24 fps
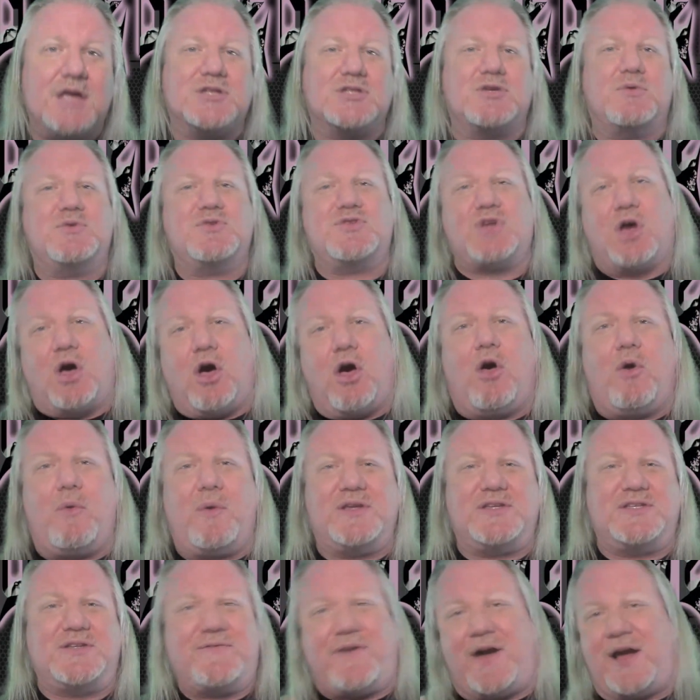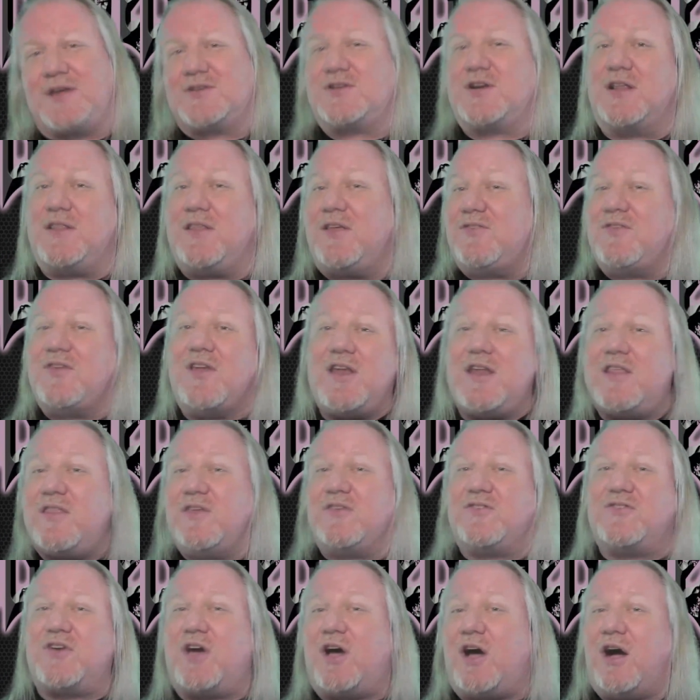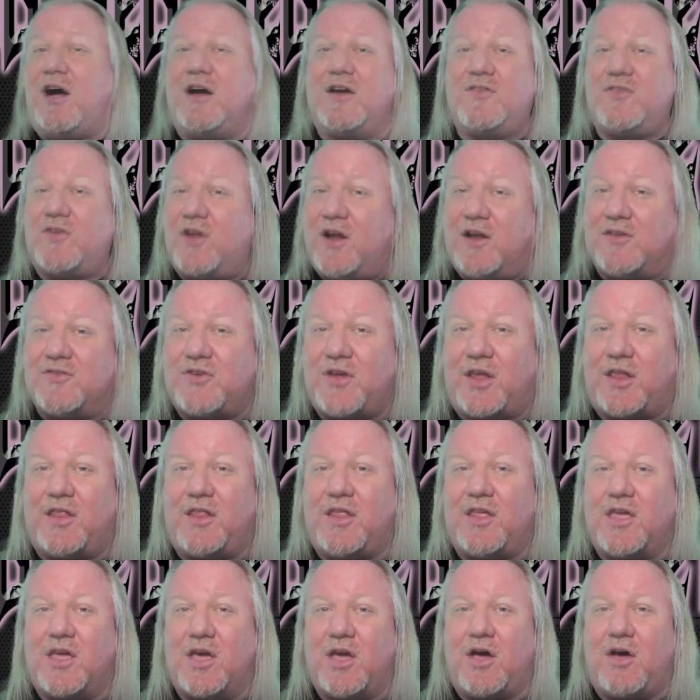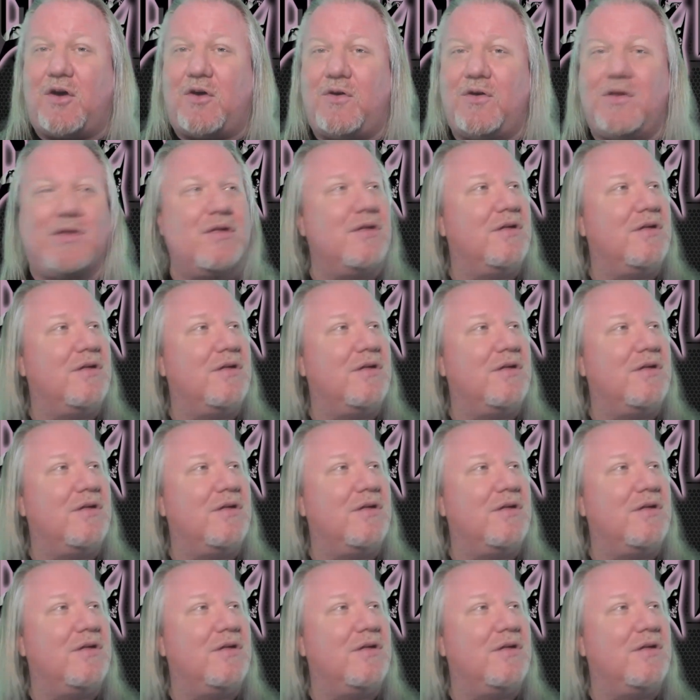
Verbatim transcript: So as always, if I start listening to these songs and I suddenly go,